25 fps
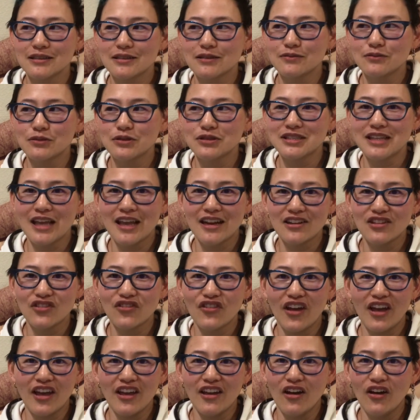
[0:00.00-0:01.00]
will
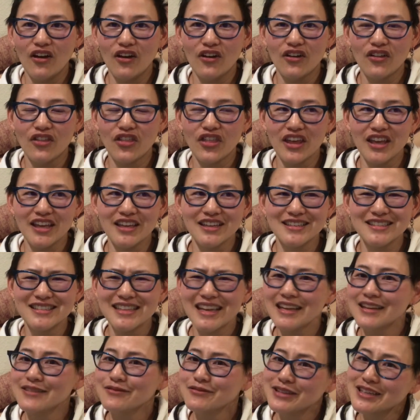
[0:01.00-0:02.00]
satisfy all things.
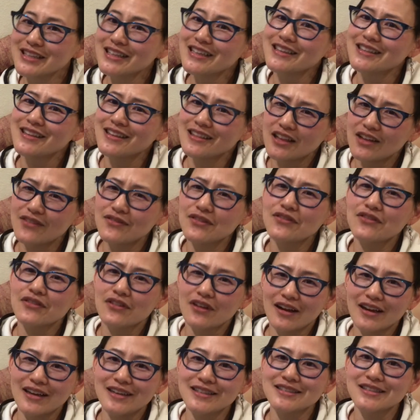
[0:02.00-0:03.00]
And really, the love of
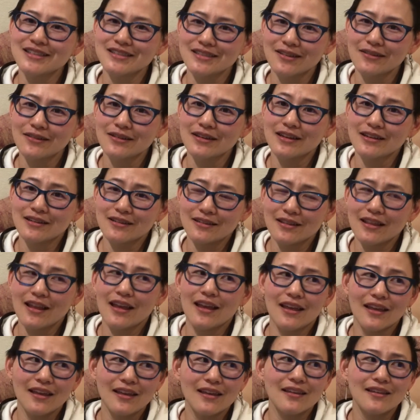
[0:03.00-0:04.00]
Christ is going to
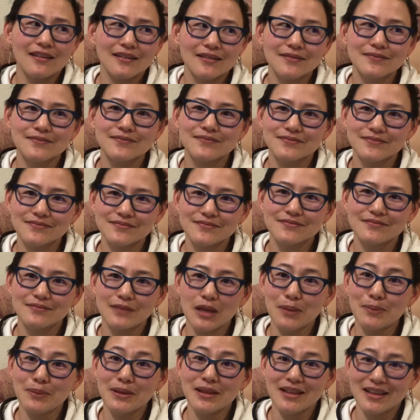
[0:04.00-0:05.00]
like
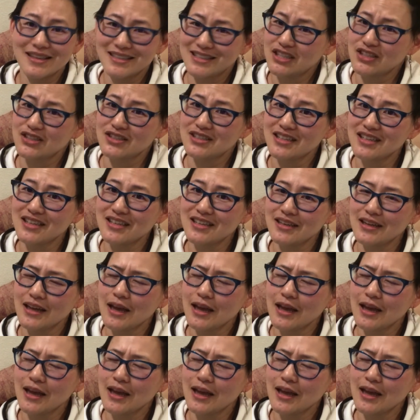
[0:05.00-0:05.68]
make me less thirsty.